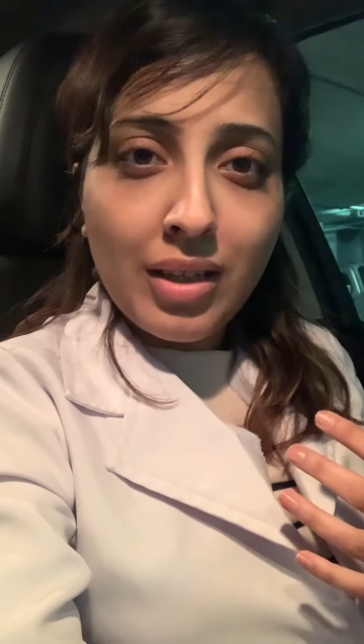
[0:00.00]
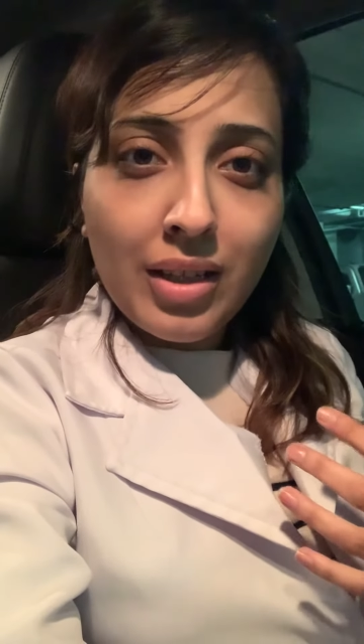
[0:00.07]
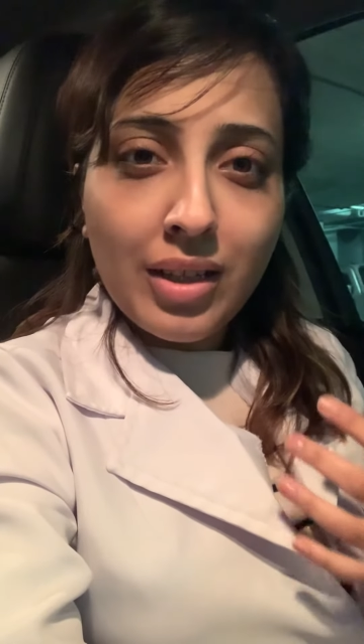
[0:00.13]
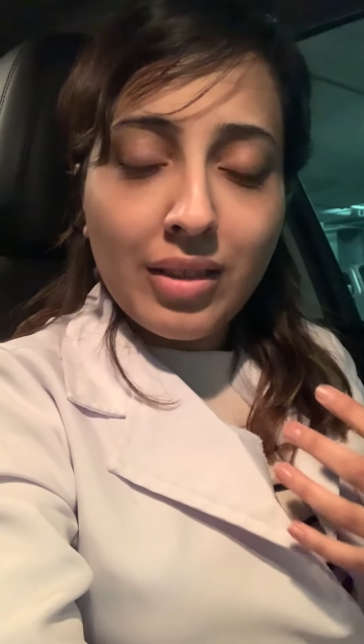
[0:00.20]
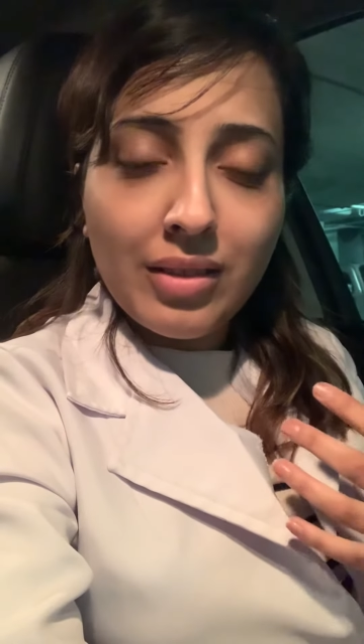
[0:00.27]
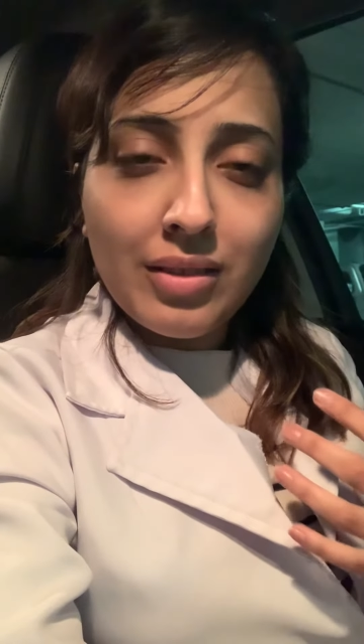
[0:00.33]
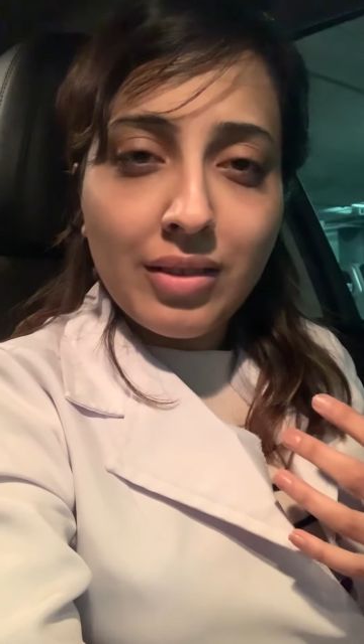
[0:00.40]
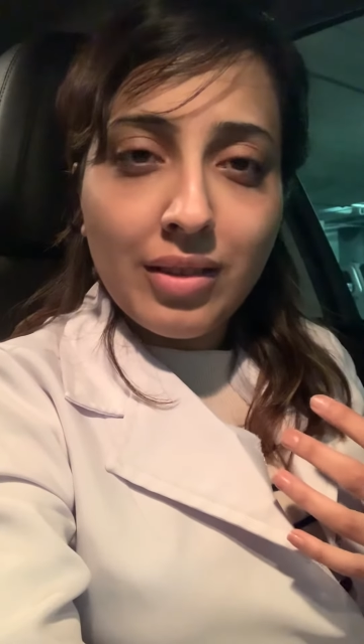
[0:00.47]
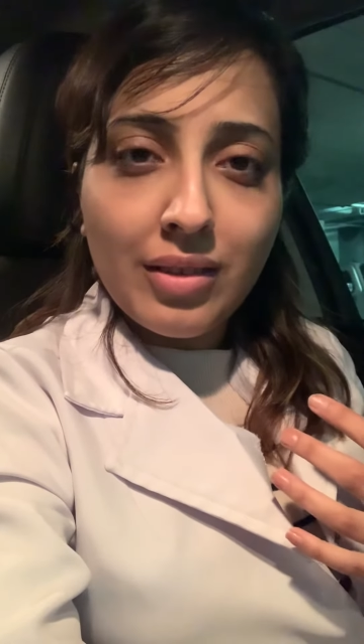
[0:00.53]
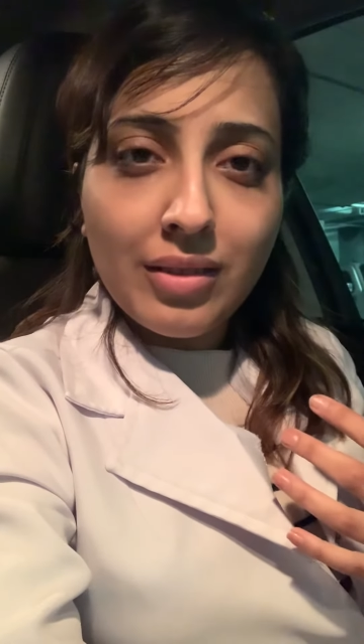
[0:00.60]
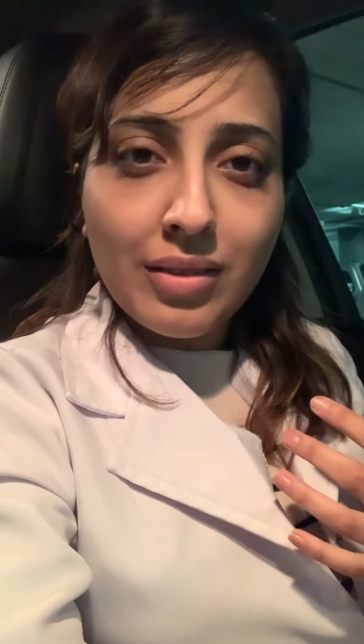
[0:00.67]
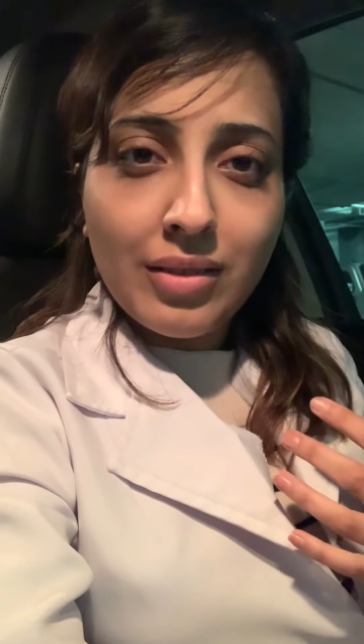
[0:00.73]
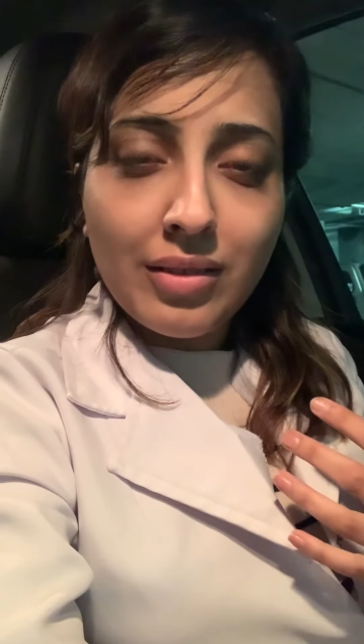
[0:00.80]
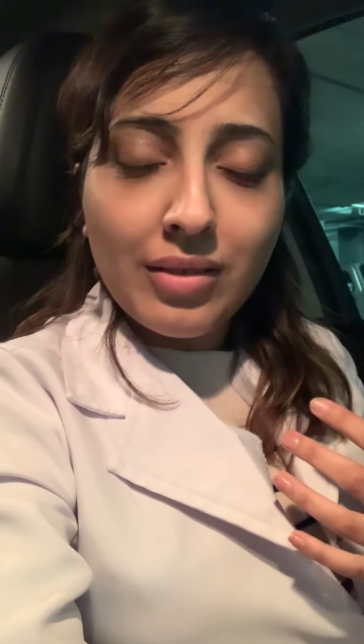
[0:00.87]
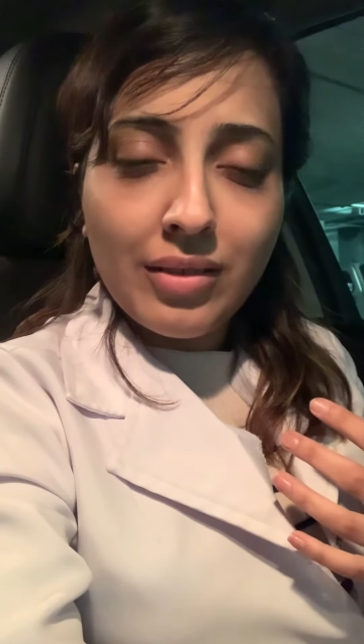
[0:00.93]
in
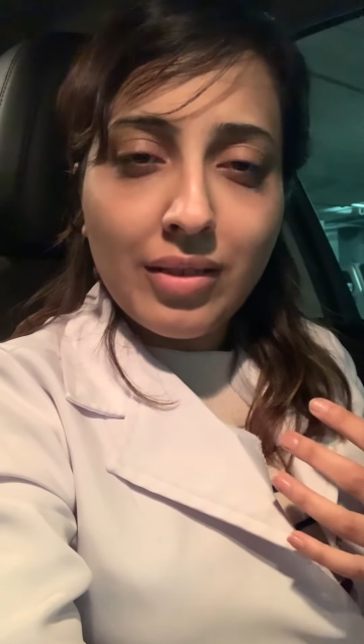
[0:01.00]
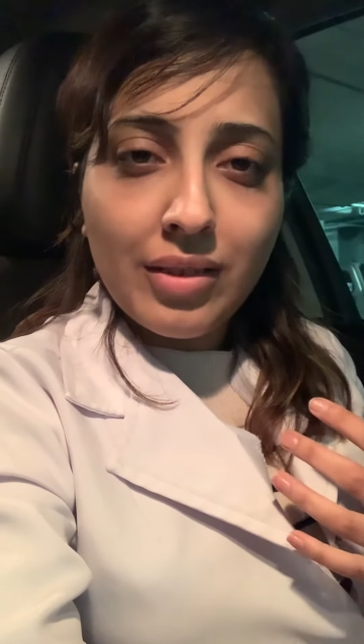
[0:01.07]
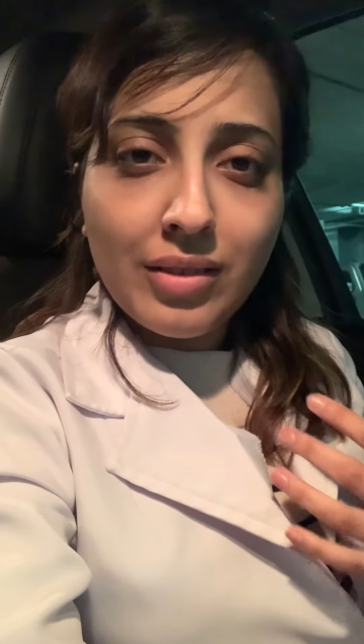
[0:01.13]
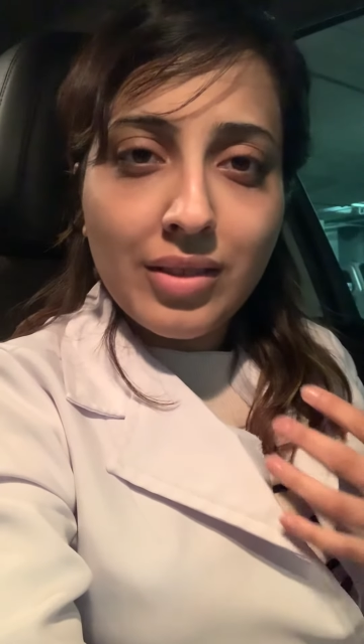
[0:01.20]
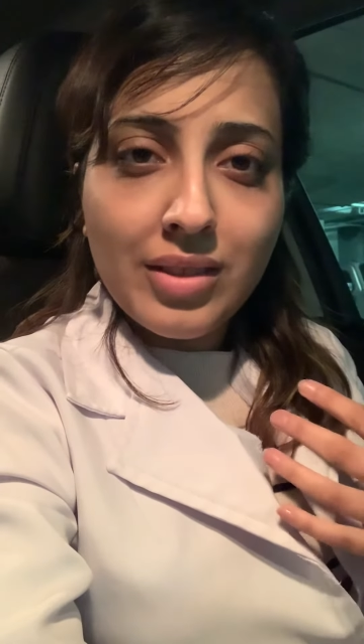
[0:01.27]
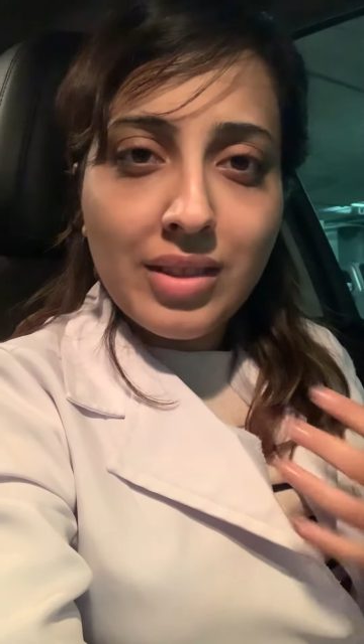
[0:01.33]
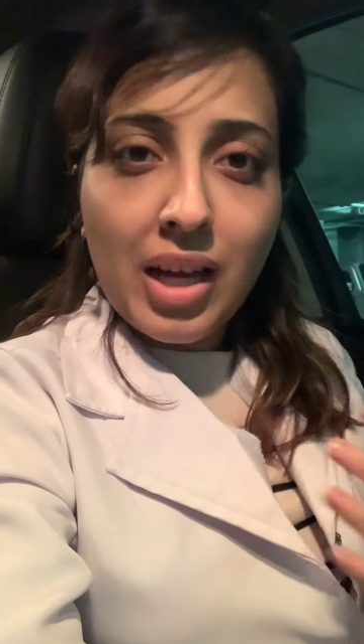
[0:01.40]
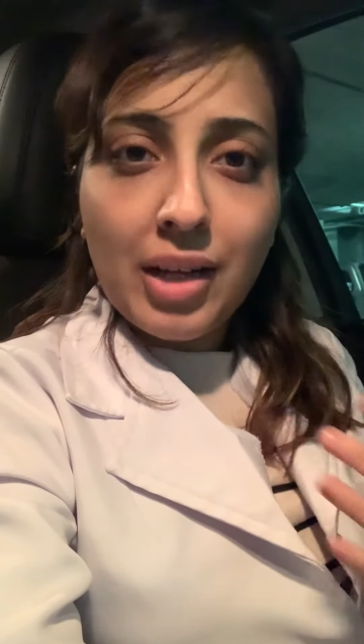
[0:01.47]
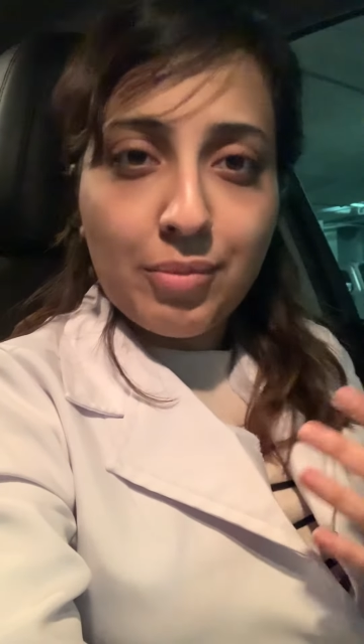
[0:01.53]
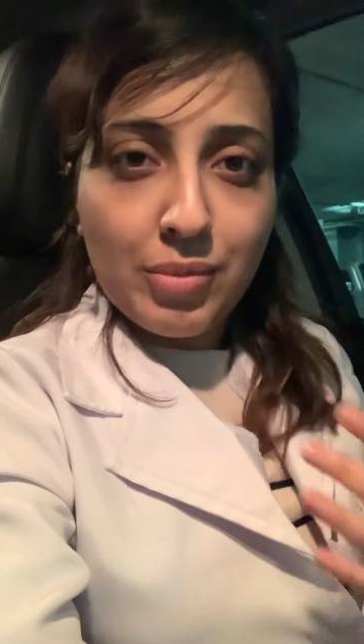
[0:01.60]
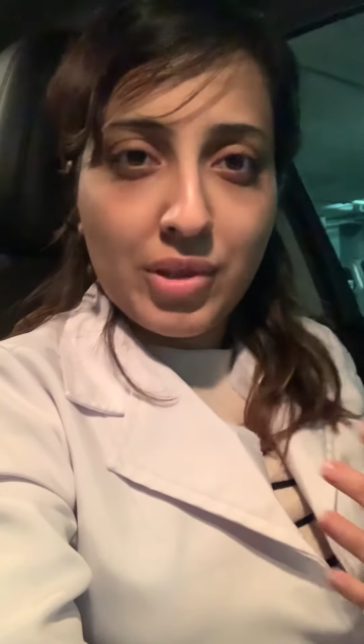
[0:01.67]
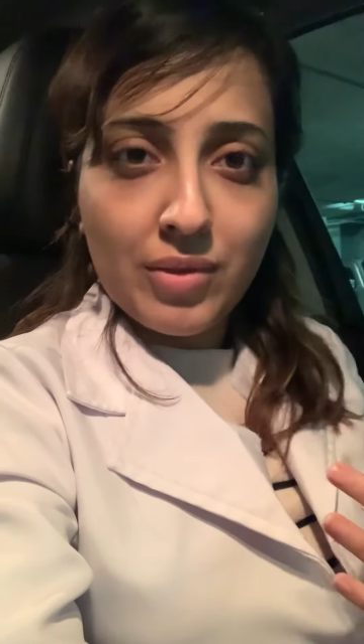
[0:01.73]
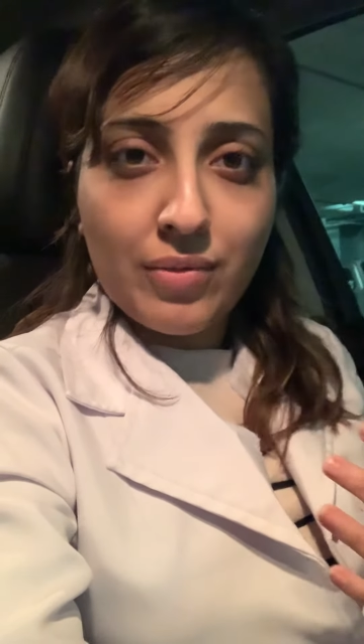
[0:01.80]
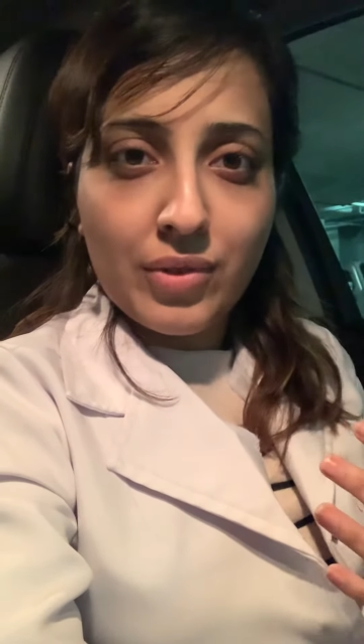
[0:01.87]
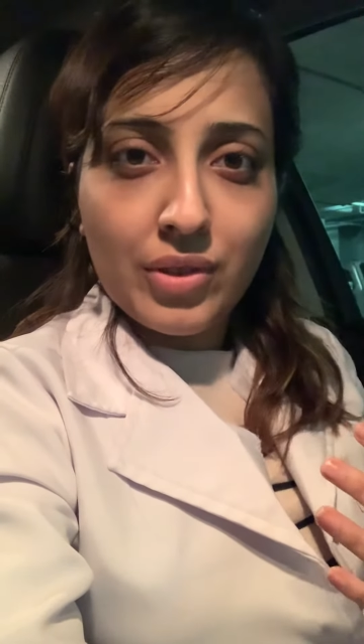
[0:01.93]
in in this
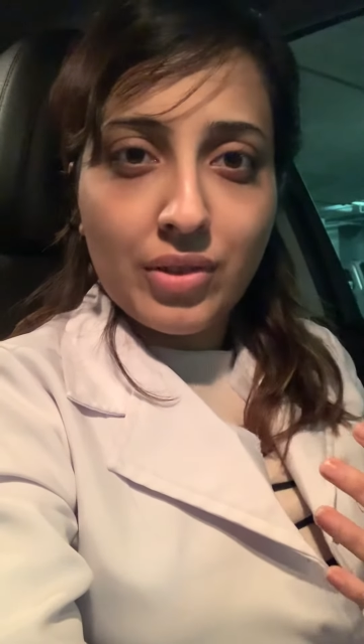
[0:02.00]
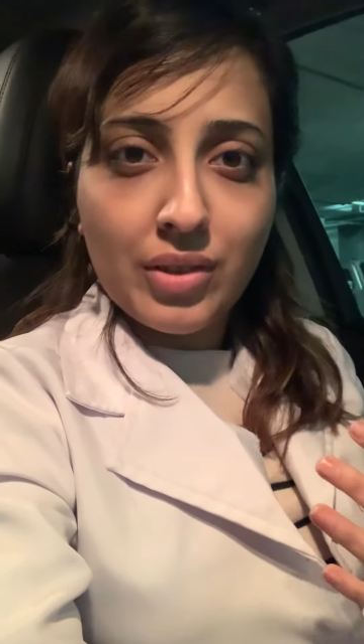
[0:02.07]
atmosphere